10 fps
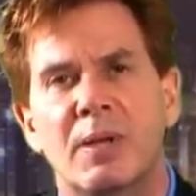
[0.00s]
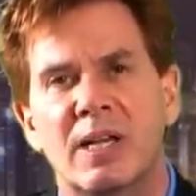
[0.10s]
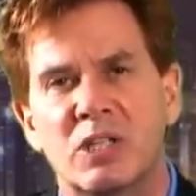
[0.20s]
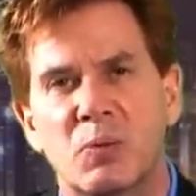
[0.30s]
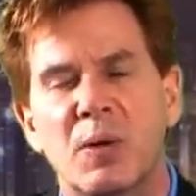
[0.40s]

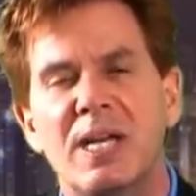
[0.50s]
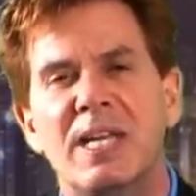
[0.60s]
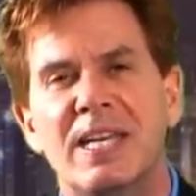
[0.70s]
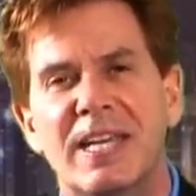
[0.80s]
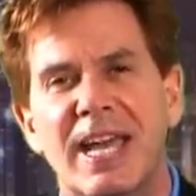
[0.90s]
because we
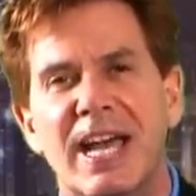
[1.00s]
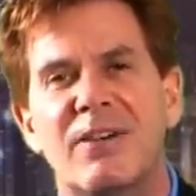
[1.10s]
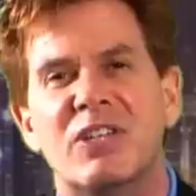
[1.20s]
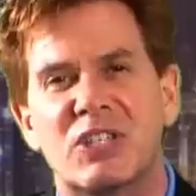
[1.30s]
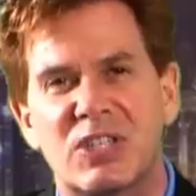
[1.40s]
need to
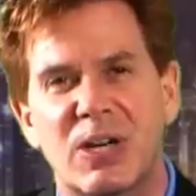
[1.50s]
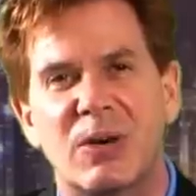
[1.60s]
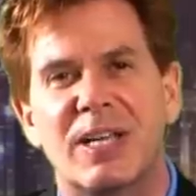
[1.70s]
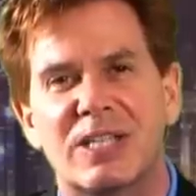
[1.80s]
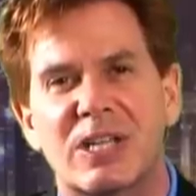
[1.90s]
have a
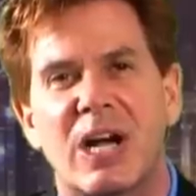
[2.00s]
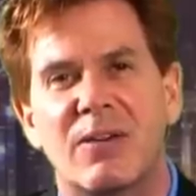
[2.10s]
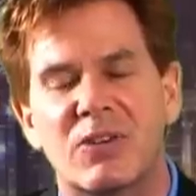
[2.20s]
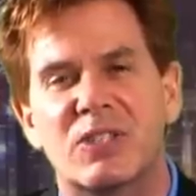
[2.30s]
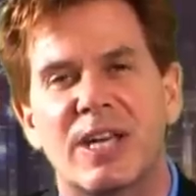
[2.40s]
serious
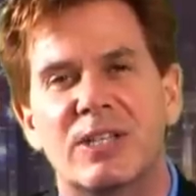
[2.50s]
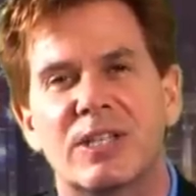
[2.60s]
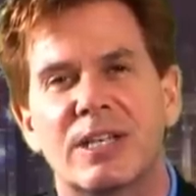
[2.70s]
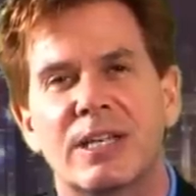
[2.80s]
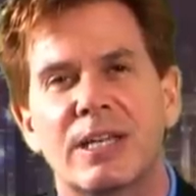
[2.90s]
conversation.